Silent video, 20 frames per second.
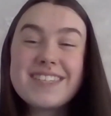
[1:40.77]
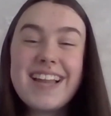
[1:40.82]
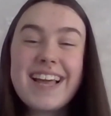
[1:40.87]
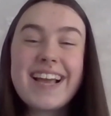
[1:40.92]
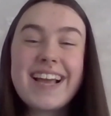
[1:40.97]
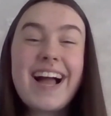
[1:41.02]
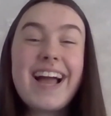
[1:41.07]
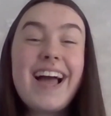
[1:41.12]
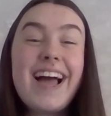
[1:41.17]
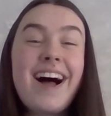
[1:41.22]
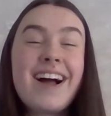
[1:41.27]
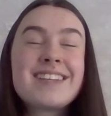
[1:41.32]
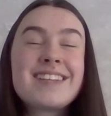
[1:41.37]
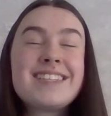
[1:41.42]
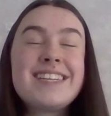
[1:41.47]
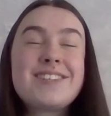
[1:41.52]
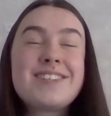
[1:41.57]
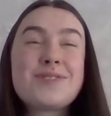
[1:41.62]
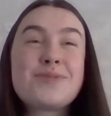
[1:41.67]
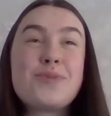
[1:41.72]
like, I
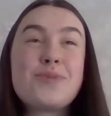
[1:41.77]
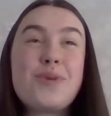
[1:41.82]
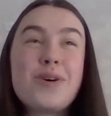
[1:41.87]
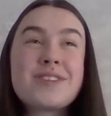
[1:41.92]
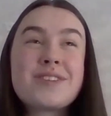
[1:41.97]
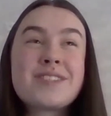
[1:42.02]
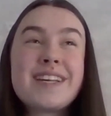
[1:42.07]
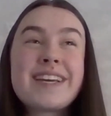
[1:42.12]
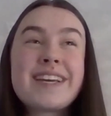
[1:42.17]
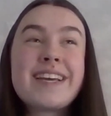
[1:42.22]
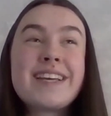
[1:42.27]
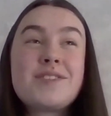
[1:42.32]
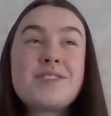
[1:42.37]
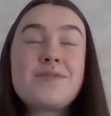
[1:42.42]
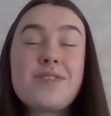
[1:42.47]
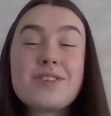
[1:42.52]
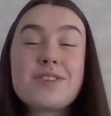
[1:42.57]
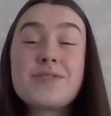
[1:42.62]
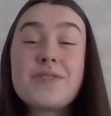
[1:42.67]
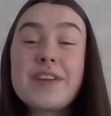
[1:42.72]
actually just watched like his
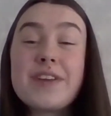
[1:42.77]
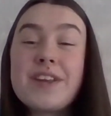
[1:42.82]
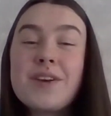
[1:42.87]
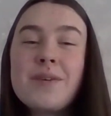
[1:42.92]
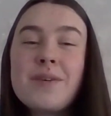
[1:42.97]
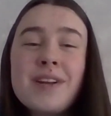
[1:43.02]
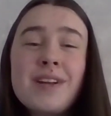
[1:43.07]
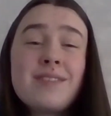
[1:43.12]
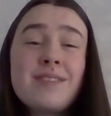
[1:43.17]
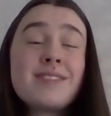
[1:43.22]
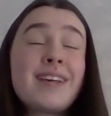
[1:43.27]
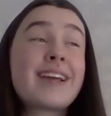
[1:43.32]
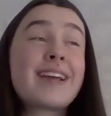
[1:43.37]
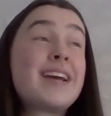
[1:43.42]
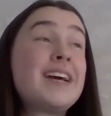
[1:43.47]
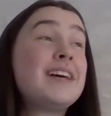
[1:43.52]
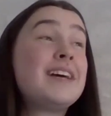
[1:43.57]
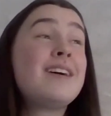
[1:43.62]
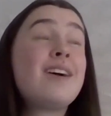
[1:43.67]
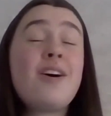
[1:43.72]
first video, and I was like,
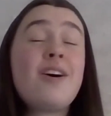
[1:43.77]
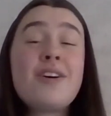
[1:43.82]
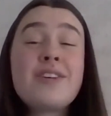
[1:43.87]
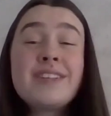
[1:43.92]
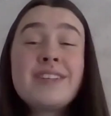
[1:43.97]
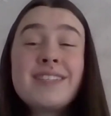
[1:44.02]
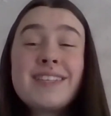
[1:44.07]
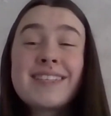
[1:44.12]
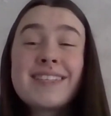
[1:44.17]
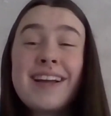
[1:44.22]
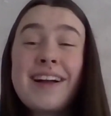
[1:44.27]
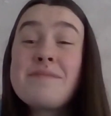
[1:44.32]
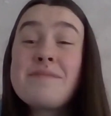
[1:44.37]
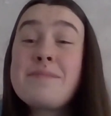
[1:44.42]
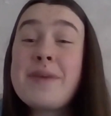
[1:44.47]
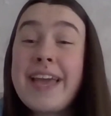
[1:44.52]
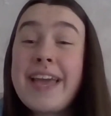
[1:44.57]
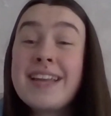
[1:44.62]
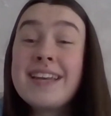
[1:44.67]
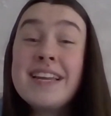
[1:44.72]
how does this guy
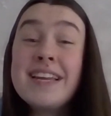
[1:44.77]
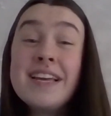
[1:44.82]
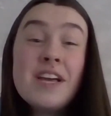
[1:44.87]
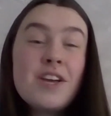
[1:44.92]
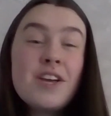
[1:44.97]
paint?